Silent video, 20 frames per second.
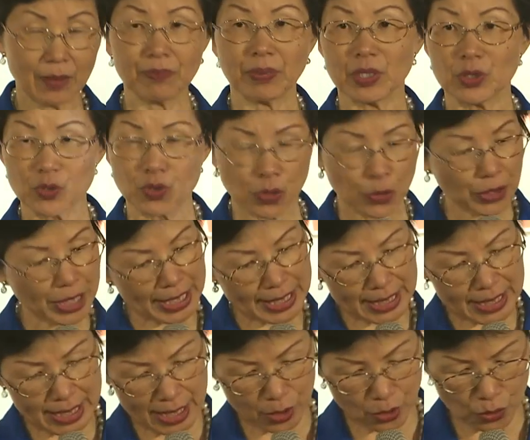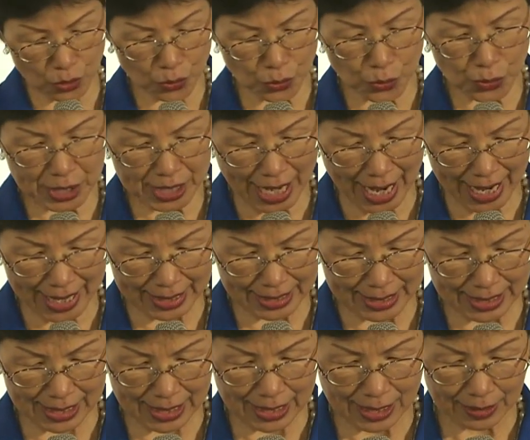between the two
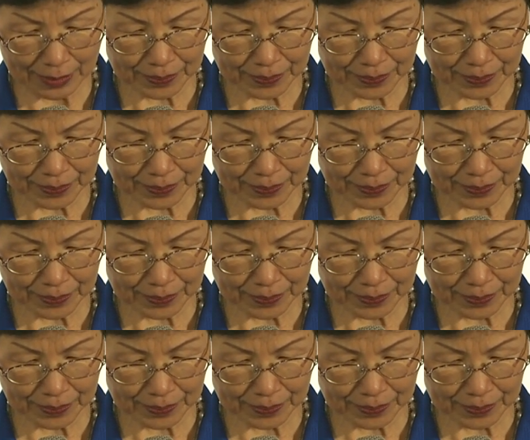sides.